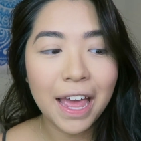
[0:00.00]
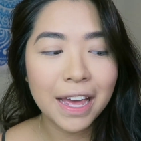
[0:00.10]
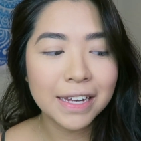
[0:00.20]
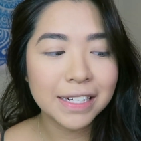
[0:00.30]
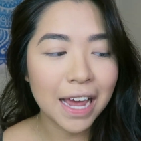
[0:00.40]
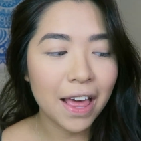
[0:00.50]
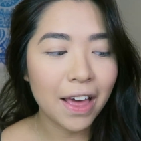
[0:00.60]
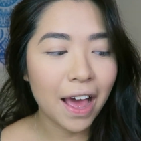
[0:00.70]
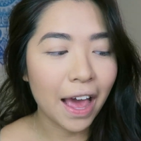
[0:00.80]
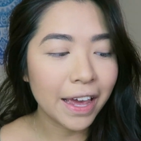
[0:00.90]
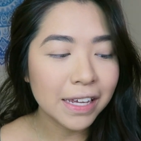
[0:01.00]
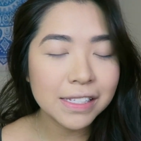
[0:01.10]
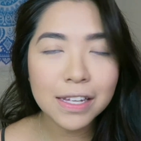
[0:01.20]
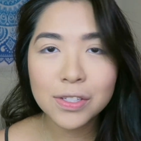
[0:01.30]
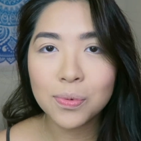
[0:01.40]
and I guess
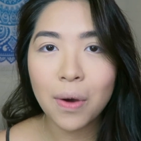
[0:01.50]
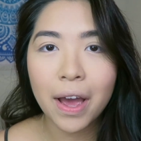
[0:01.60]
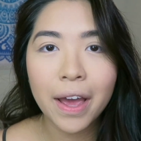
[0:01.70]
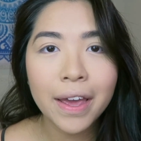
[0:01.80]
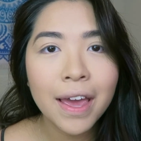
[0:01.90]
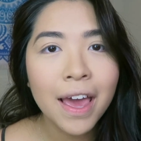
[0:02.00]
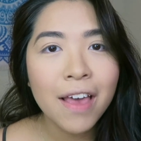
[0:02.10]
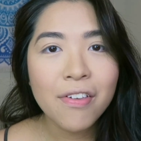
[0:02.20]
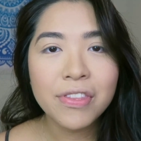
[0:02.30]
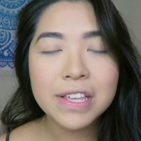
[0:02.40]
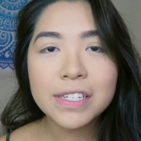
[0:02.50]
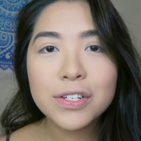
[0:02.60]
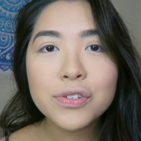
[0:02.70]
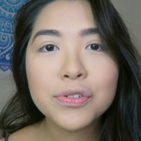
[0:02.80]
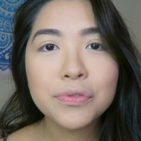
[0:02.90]
that's why this
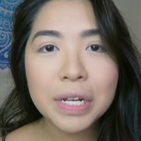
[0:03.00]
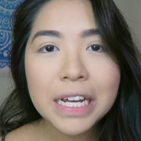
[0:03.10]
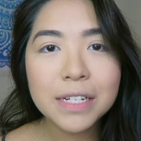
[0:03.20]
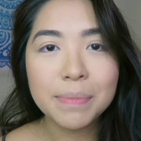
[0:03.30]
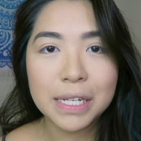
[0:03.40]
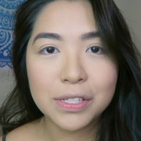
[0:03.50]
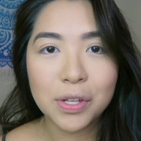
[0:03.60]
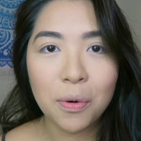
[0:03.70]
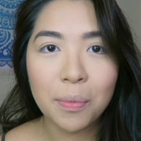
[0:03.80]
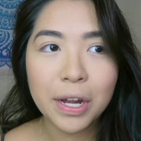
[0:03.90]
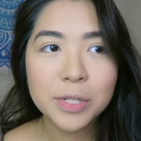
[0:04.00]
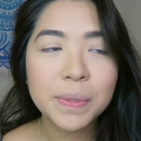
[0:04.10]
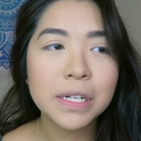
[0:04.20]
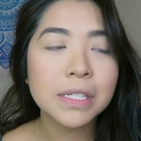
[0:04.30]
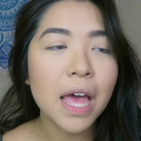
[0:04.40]
intrigued me so much,
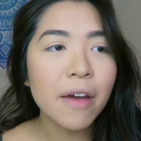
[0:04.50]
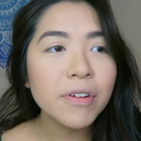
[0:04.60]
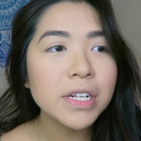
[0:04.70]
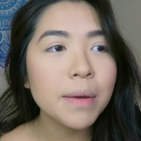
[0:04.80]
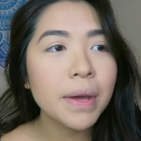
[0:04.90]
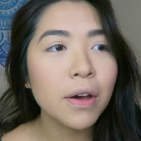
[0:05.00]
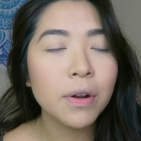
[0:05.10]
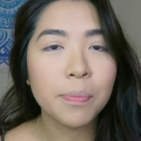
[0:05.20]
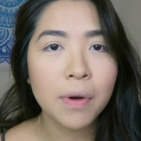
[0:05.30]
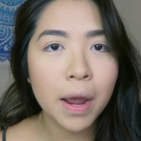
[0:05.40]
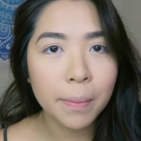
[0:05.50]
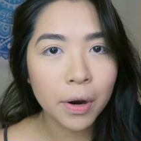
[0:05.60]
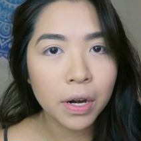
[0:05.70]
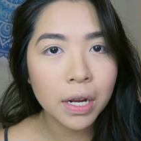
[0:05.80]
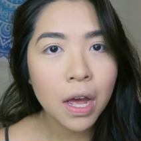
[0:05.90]
because every time I go to
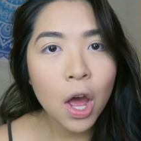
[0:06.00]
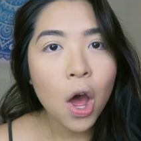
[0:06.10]
Primark,